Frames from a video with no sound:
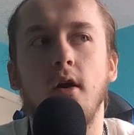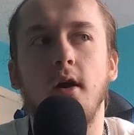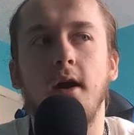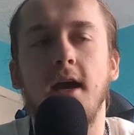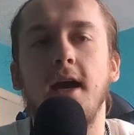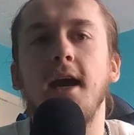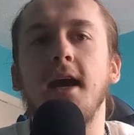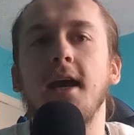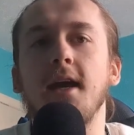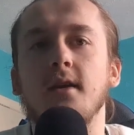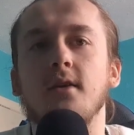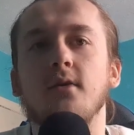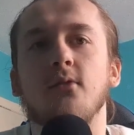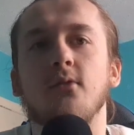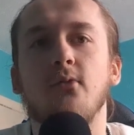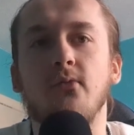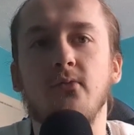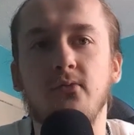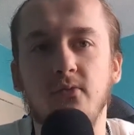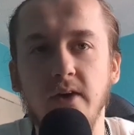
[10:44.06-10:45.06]
it
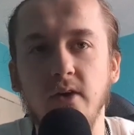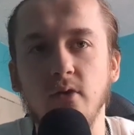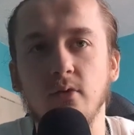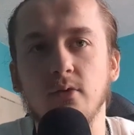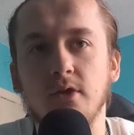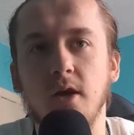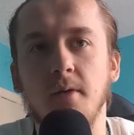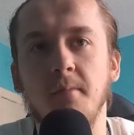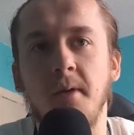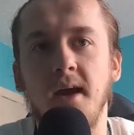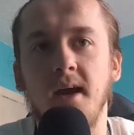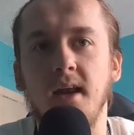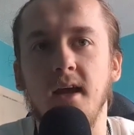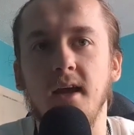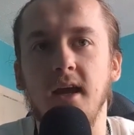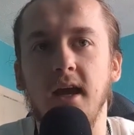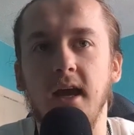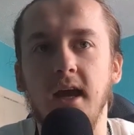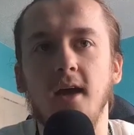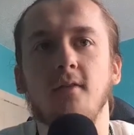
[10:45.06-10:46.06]
feels
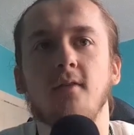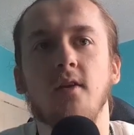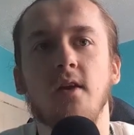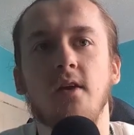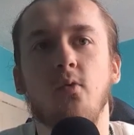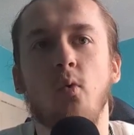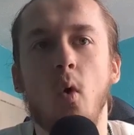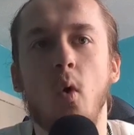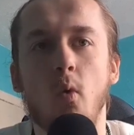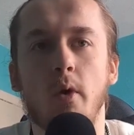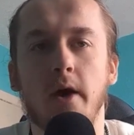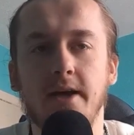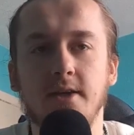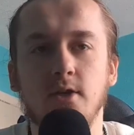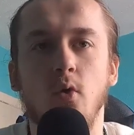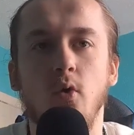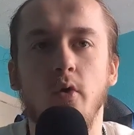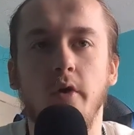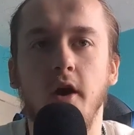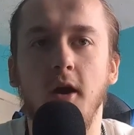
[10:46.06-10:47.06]
comedic, even if what we're
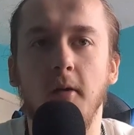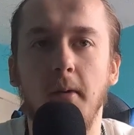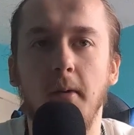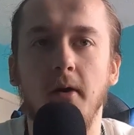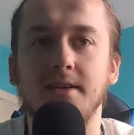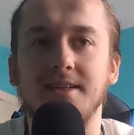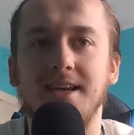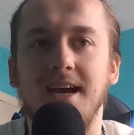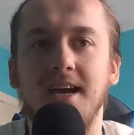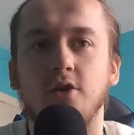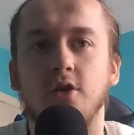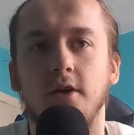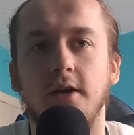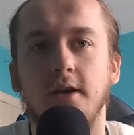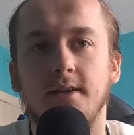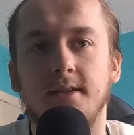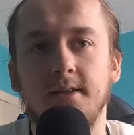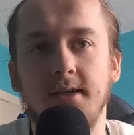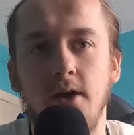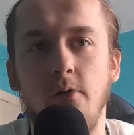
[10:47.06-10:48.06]
talking about is actually a
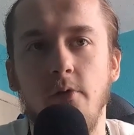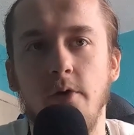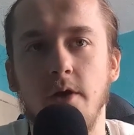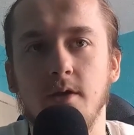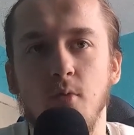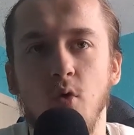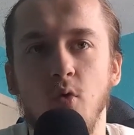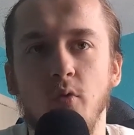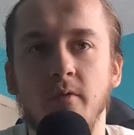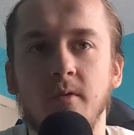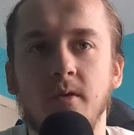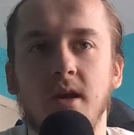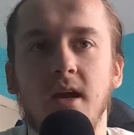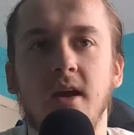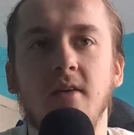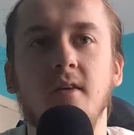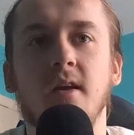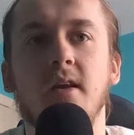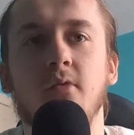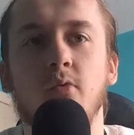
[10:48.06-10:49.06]
serious moment.
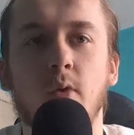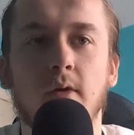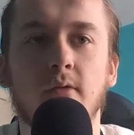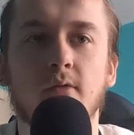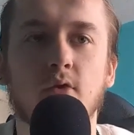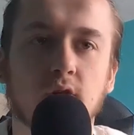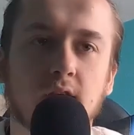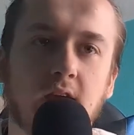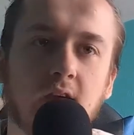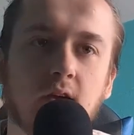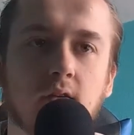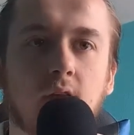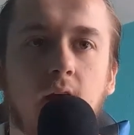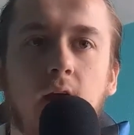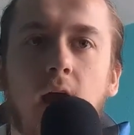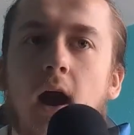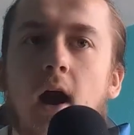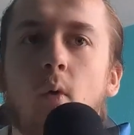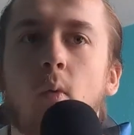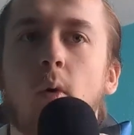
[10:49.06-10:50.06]
Even if we've just killed a
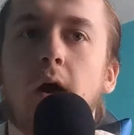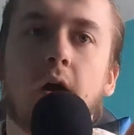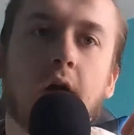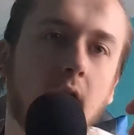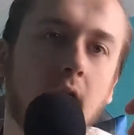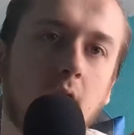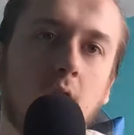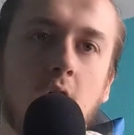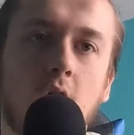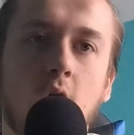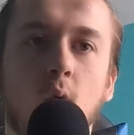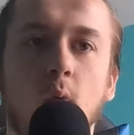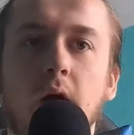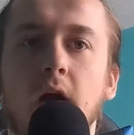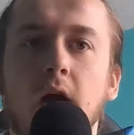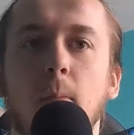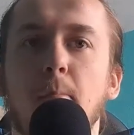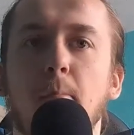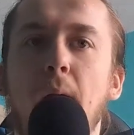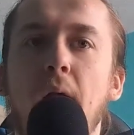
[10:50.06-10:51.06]
guy, we're
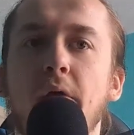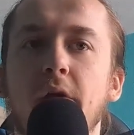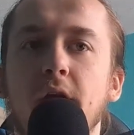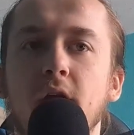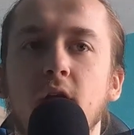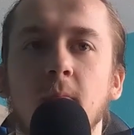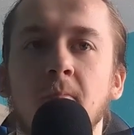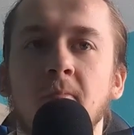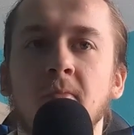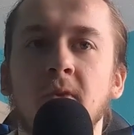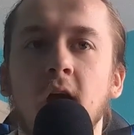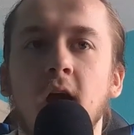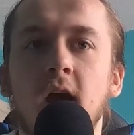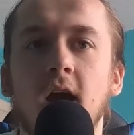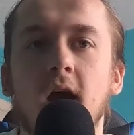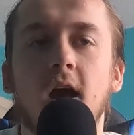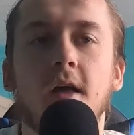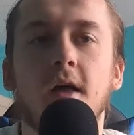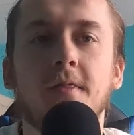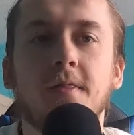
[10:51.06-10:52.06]
gonna bury him.
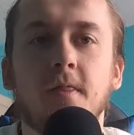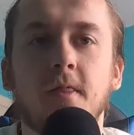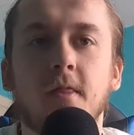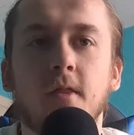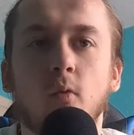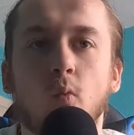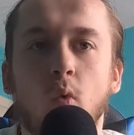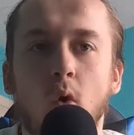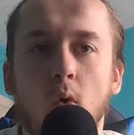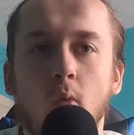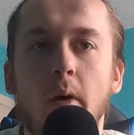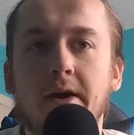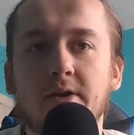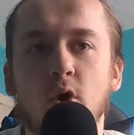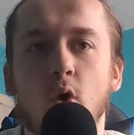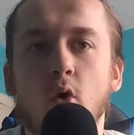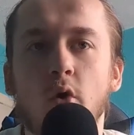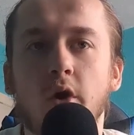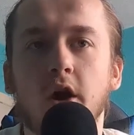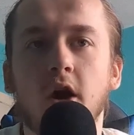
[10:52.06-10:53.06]
What we're
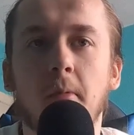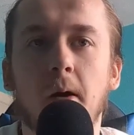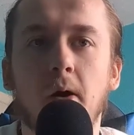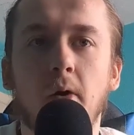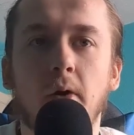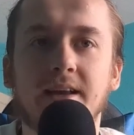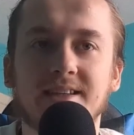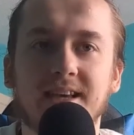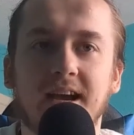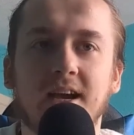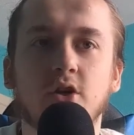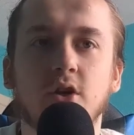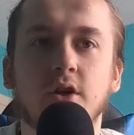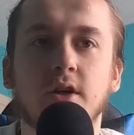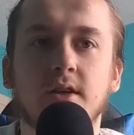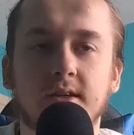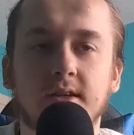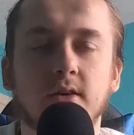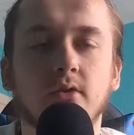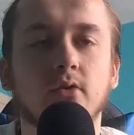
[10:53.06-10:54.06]
talking about is actually
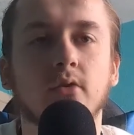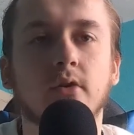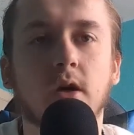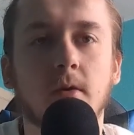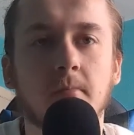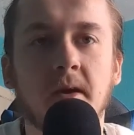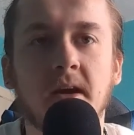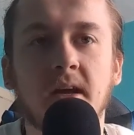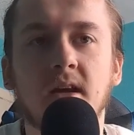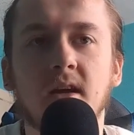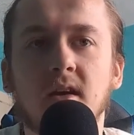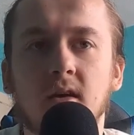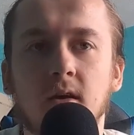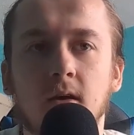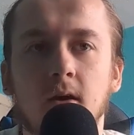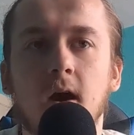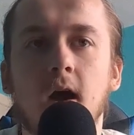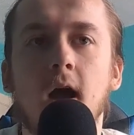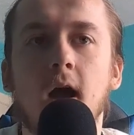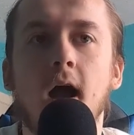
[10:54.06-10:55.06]
still comedic,
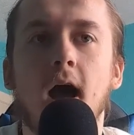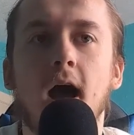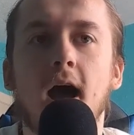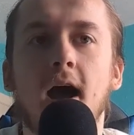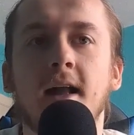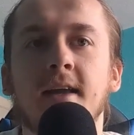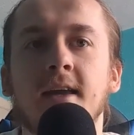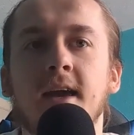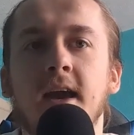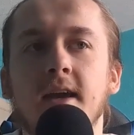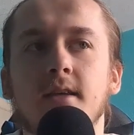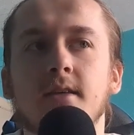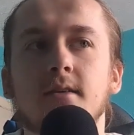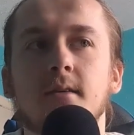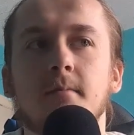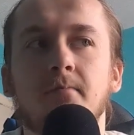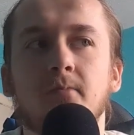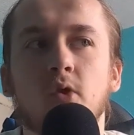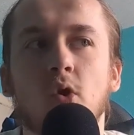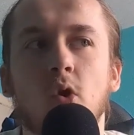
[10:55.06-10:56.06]
and yet
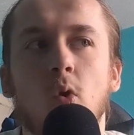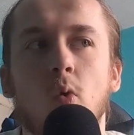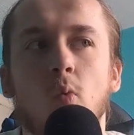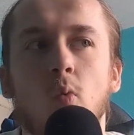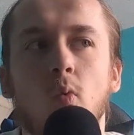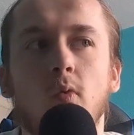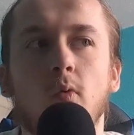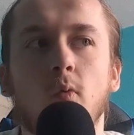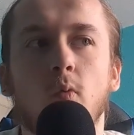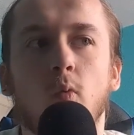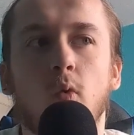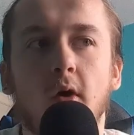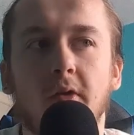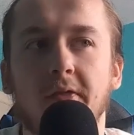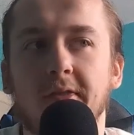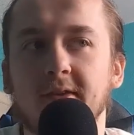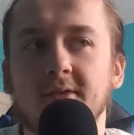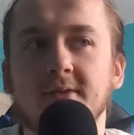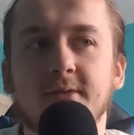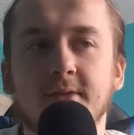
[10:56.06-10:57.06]
what
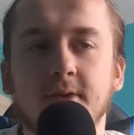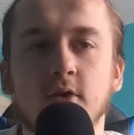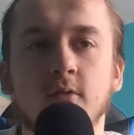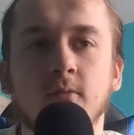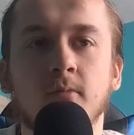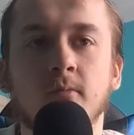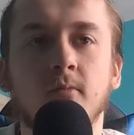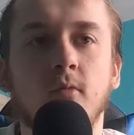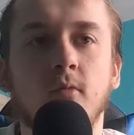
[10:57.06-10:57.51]
this film